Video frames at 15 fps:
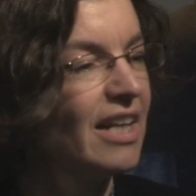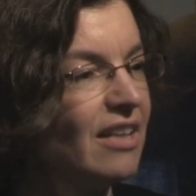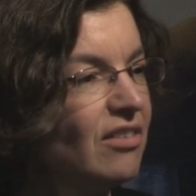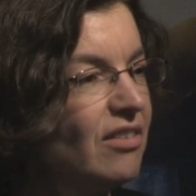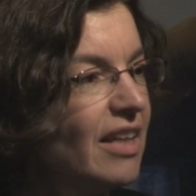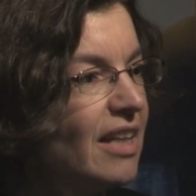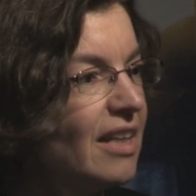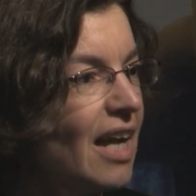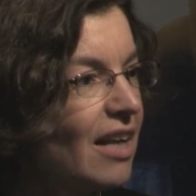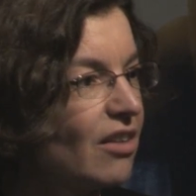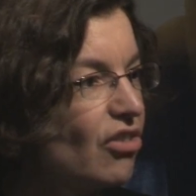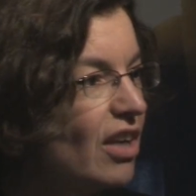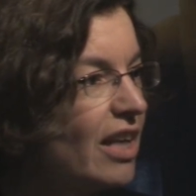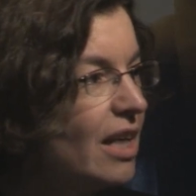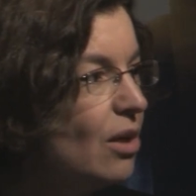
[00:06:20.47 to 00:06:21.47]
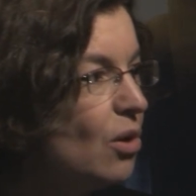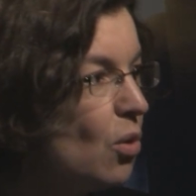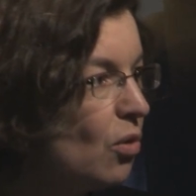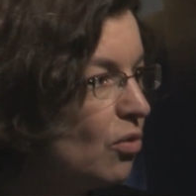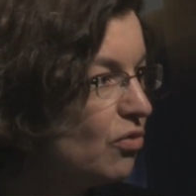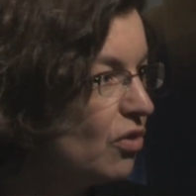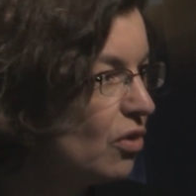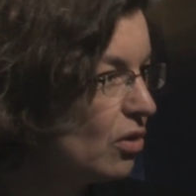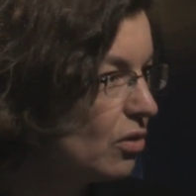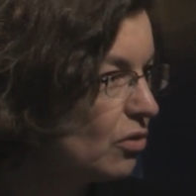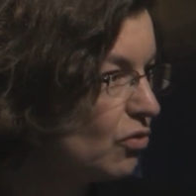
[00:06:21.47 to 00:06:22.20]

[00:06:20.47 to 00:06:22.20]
Is it actually lawful